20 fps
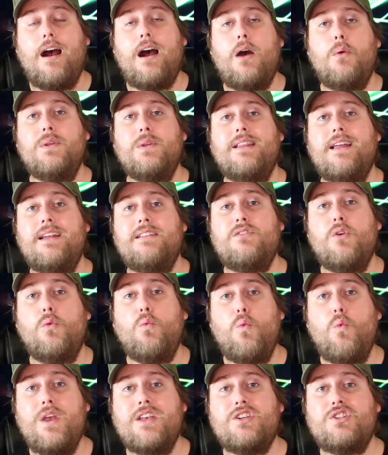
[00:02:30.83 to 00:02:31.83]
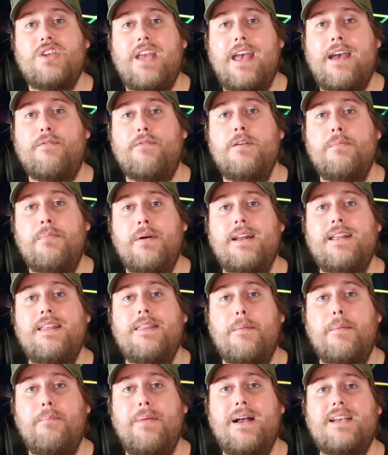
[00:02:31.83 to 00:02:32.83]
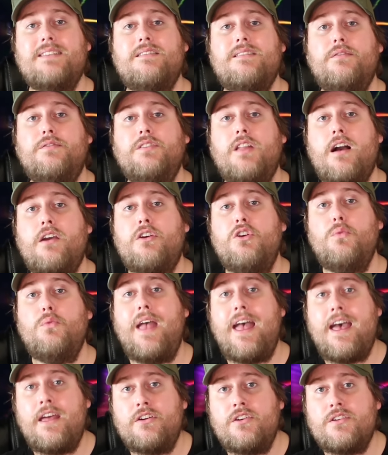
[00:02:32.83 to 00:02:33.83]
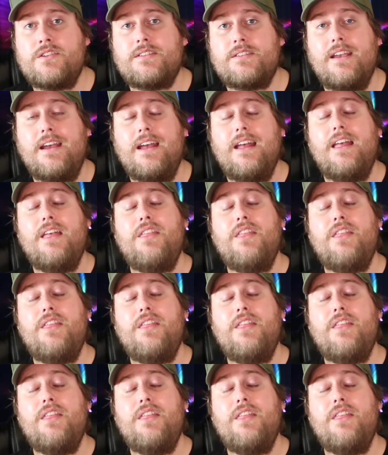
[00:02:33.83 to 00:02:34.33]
I would like to wish everybody the best of luck who enters.